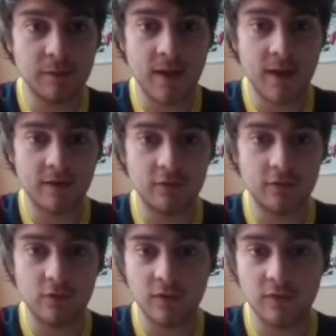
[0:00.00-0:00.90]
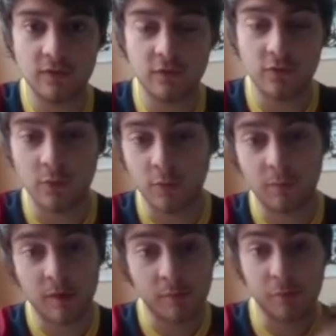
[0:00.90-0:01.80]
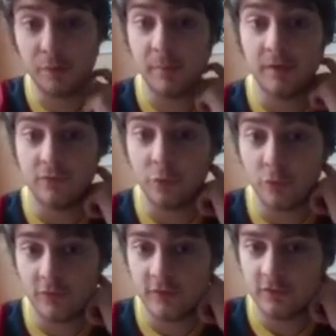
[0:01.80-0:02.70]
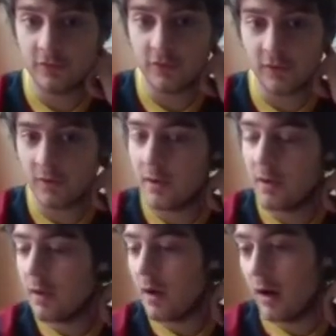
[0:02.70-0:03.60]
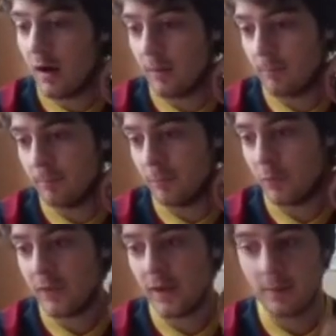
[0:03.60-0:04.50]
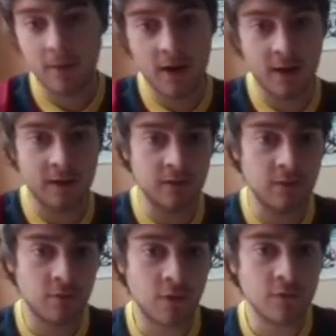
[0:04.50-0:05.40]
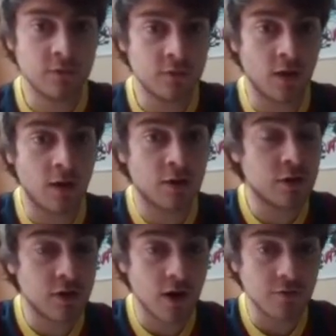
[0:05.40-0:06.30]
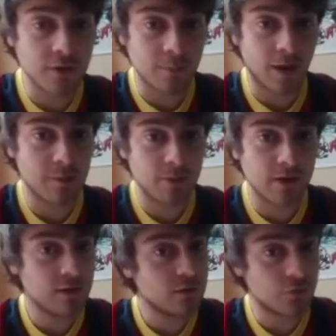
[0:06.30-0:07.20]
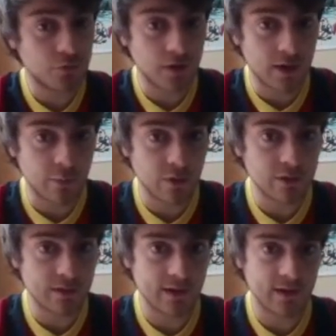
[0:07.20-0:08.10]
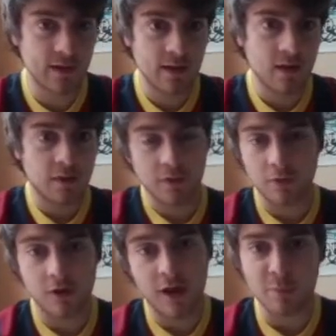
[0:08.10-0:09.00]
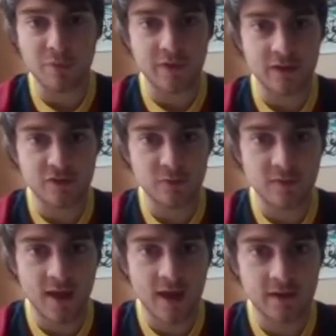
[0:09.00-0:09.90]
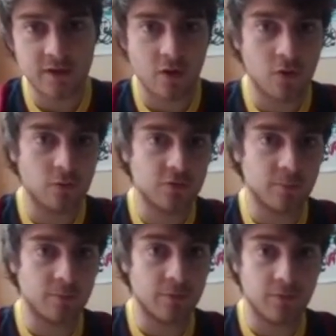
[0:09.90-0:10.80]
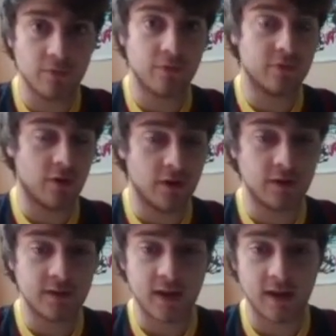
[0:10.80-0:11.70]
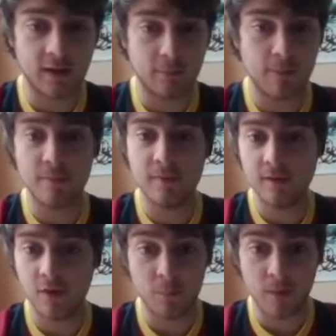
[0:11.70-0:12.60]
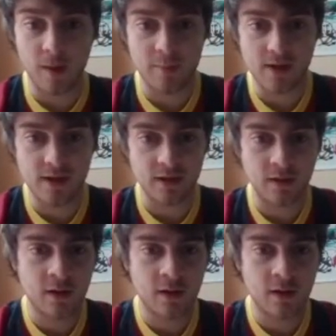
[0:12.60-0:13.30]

added to this, so there will probably be 4 fixtures here. With that in mind, this is good enough, in my opinion, to free hit with. Like, there are a couple things to attack, some Son, Kane, maybe Aubameyang,